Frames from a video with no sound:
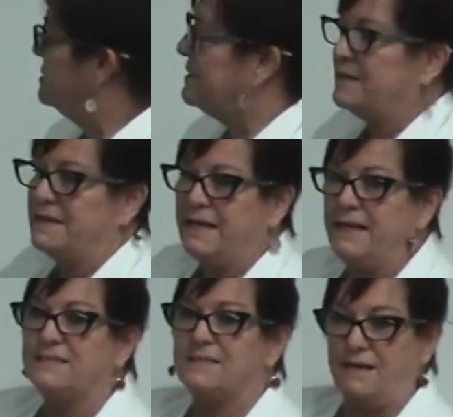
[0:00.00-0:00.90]
the
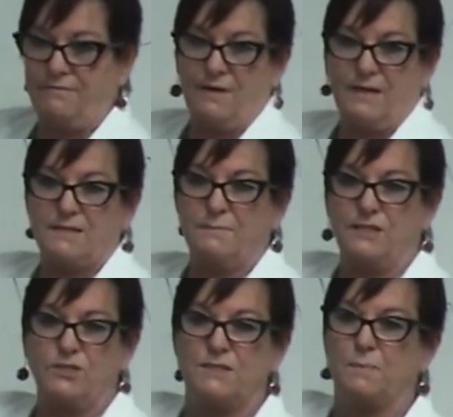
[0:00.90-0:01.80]
needs level as
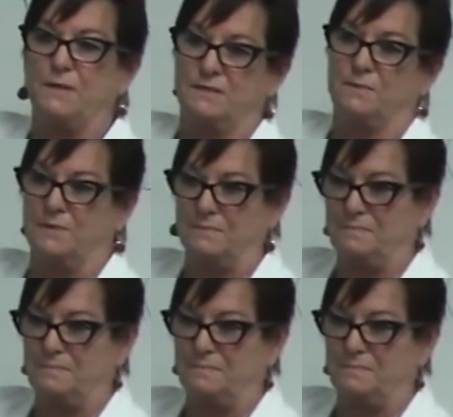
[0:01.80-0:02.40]
much as possible.